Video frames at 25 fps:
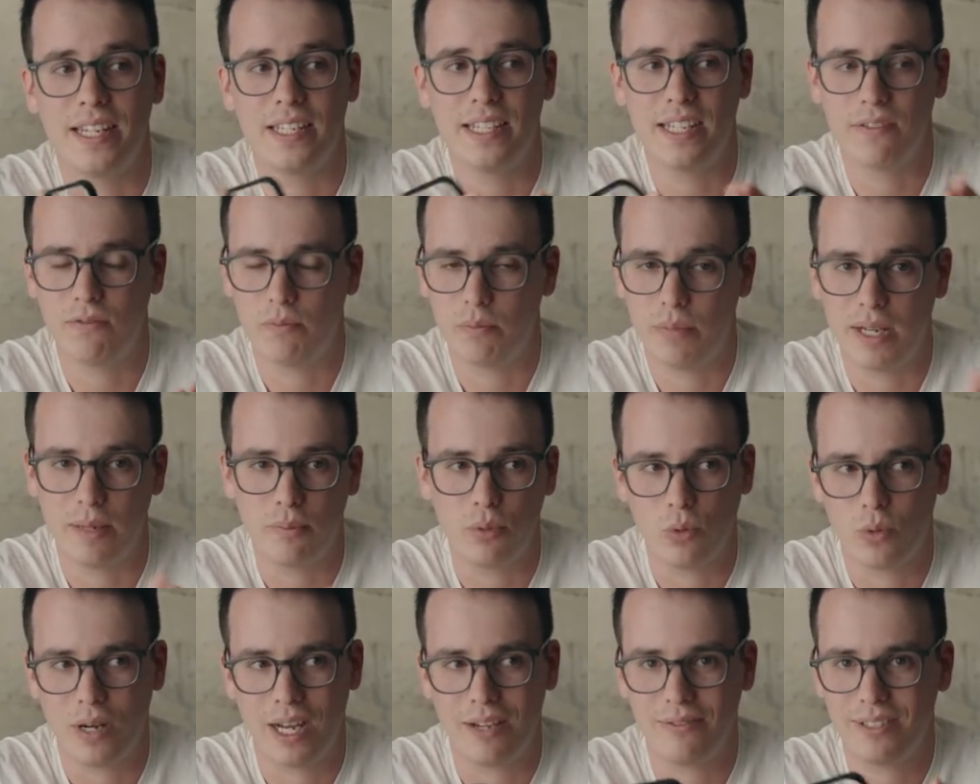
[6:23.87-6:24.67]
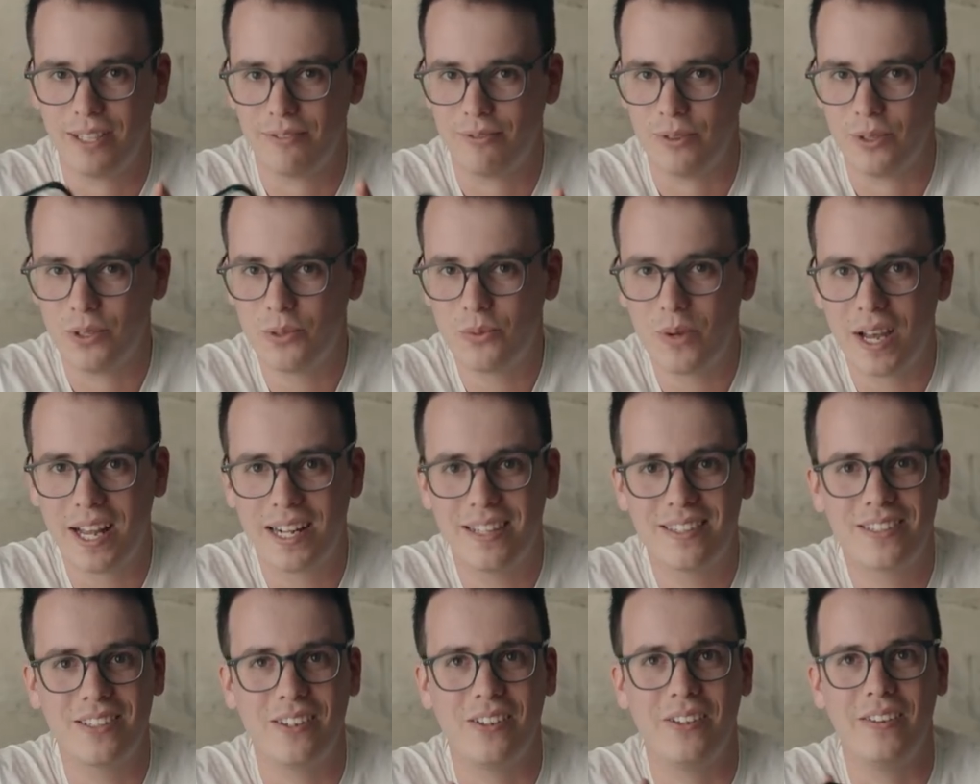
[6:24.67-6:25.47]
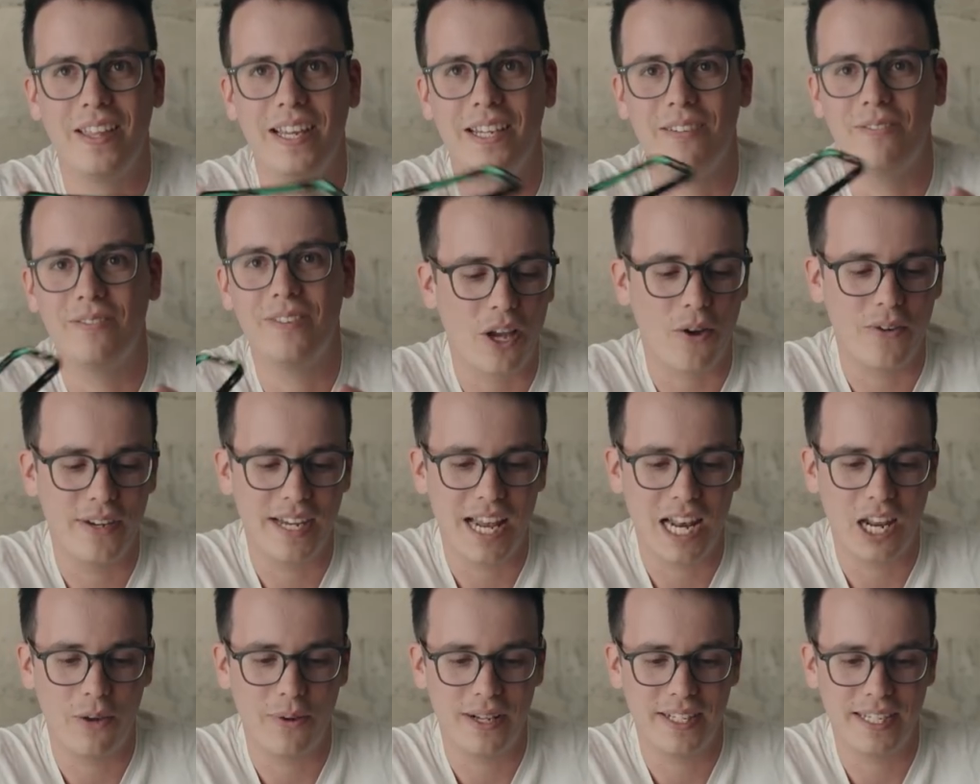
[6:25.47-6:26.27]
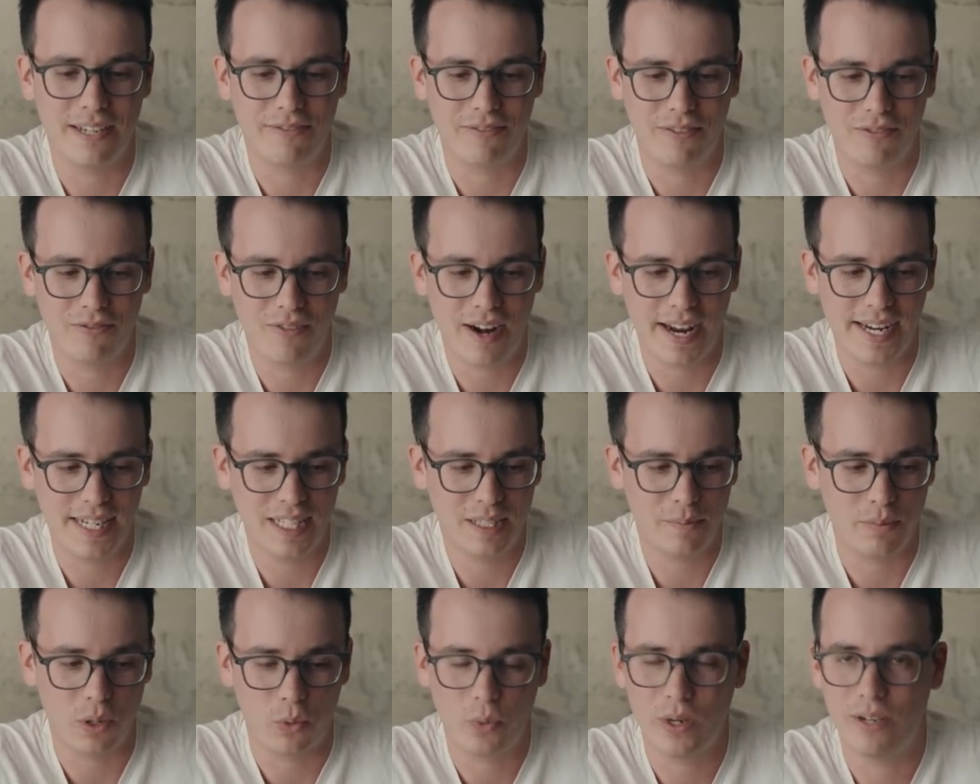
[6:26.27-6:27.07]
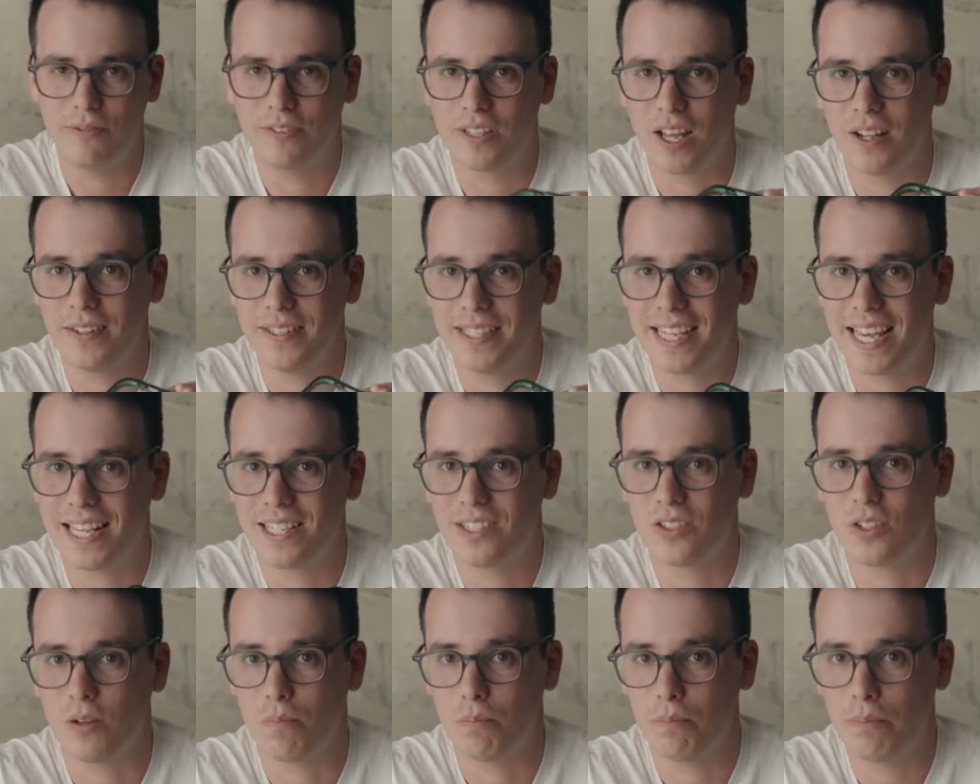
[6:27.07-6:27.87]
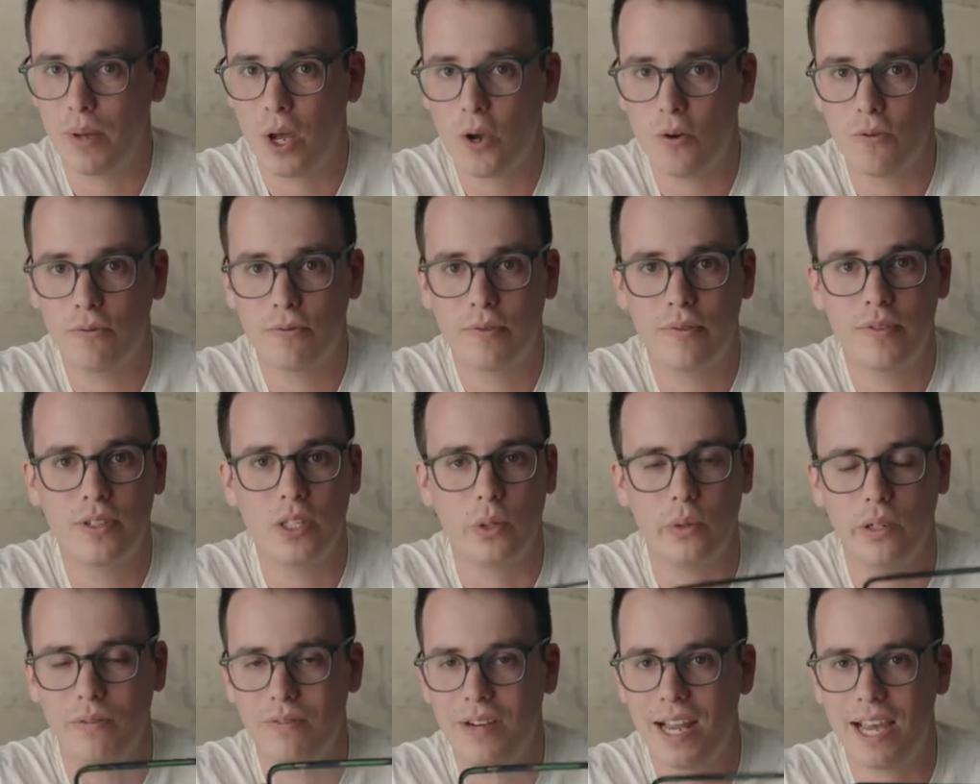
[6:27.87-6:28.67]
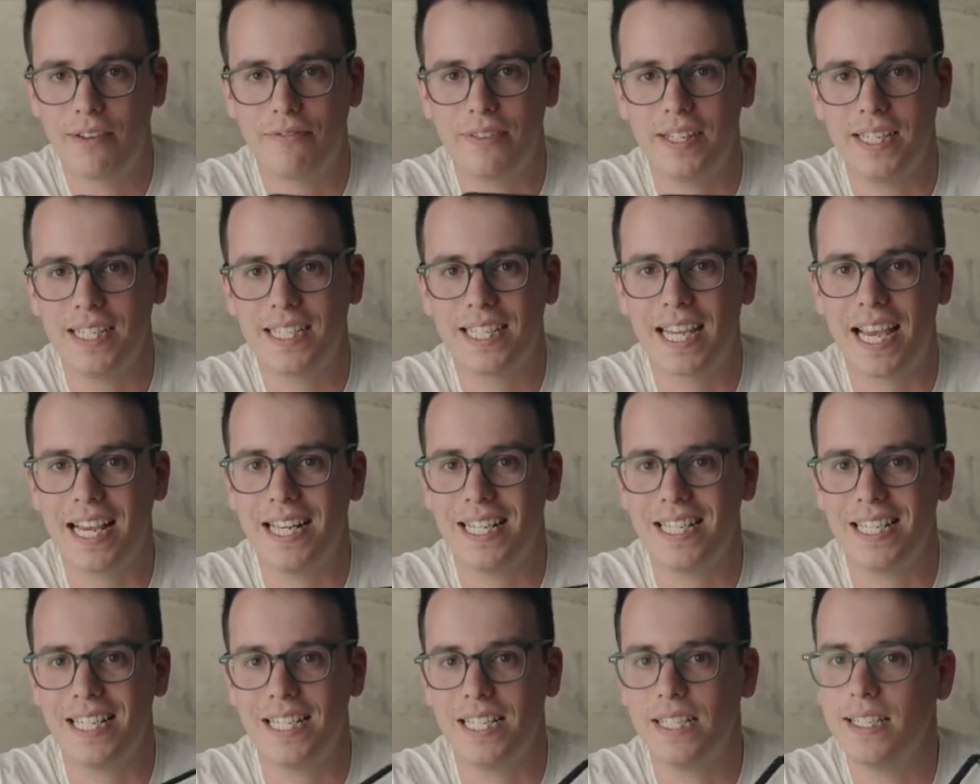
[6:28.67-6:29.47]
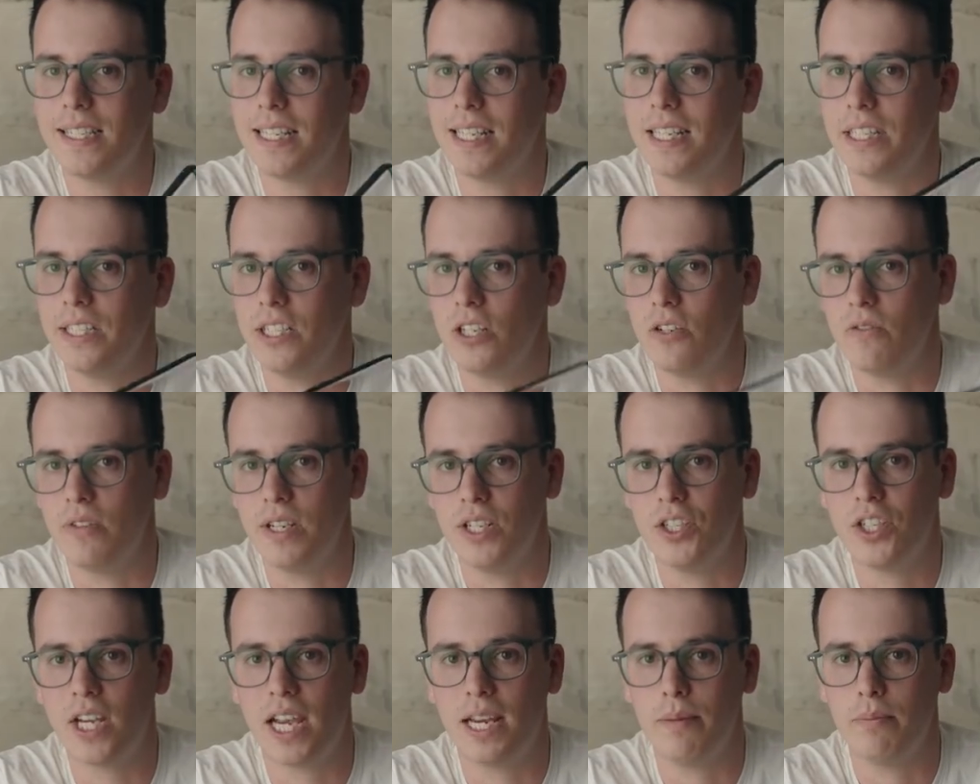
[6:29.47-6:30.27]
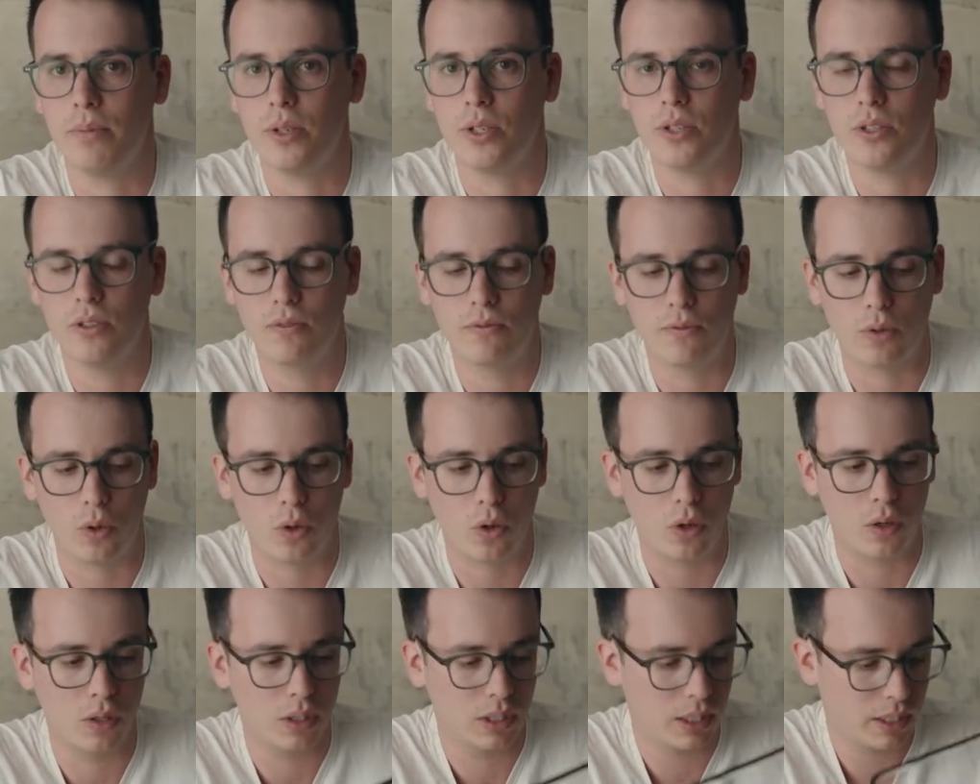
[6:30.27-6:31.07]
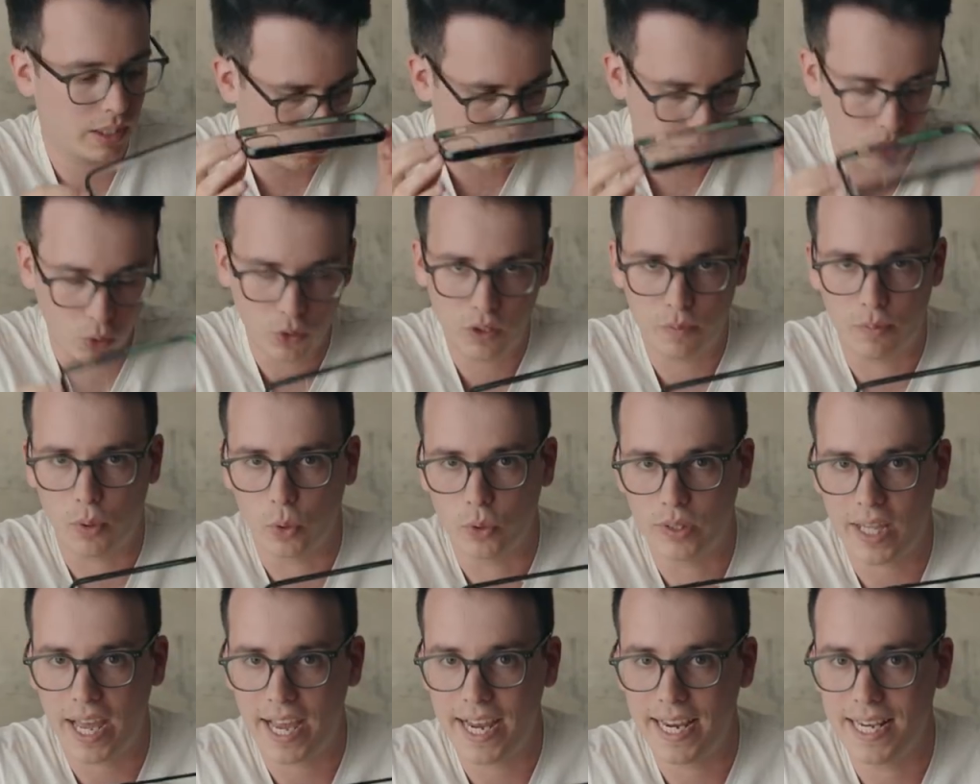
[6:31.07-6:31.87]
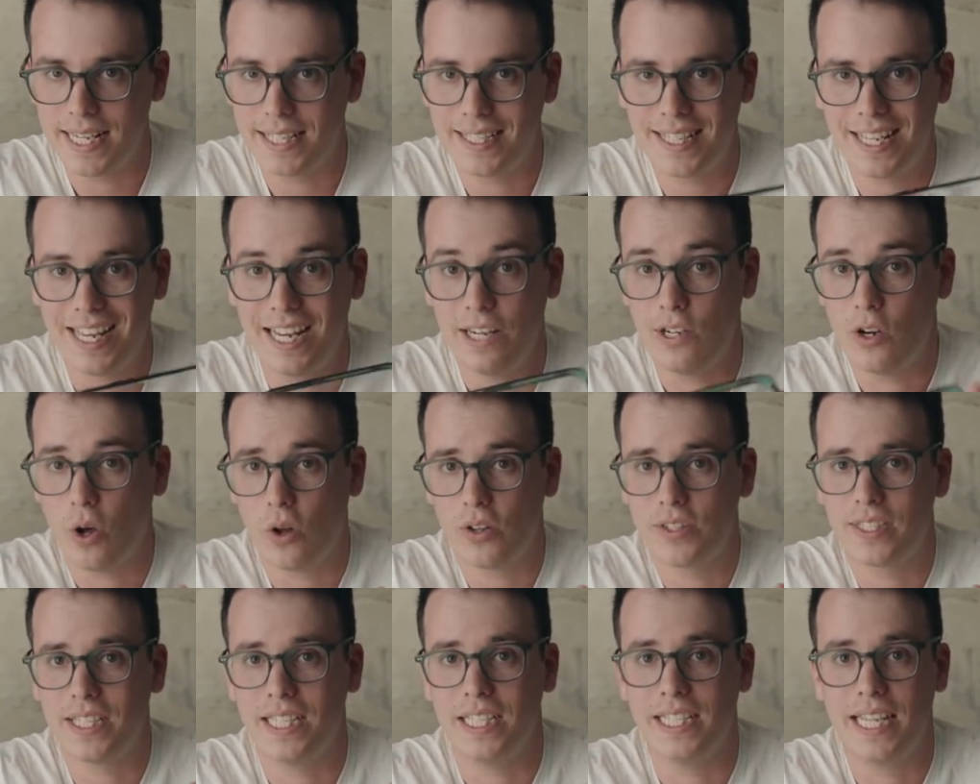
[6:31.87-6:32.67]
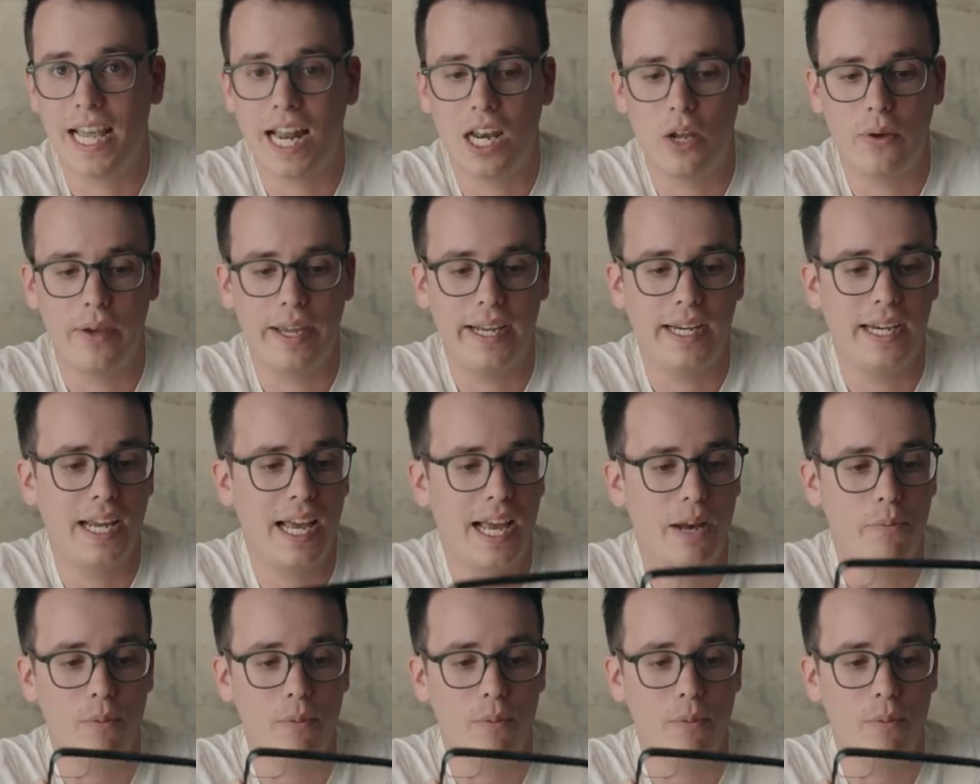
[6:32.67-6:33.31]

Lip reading: and different people have different sweat, so they go yellow at different rates, but we've done tests on both, so we've left these cases in UV chambers for multiple days and not seen yellowing,